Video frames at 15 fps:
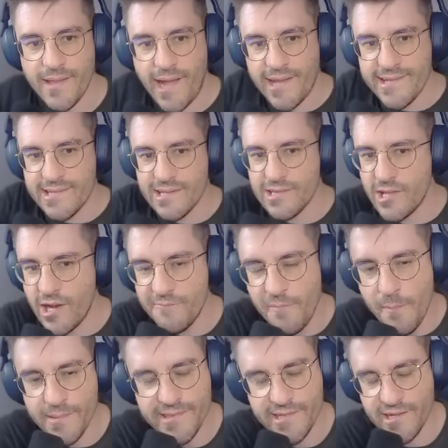A lot of
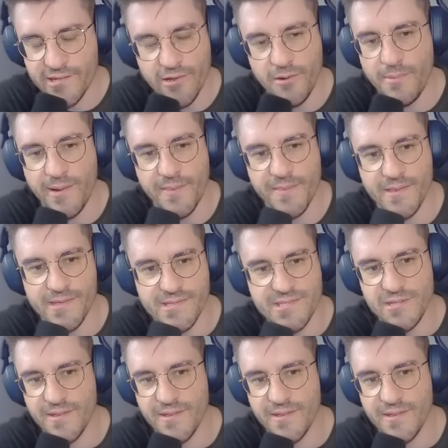people didn't know about this, so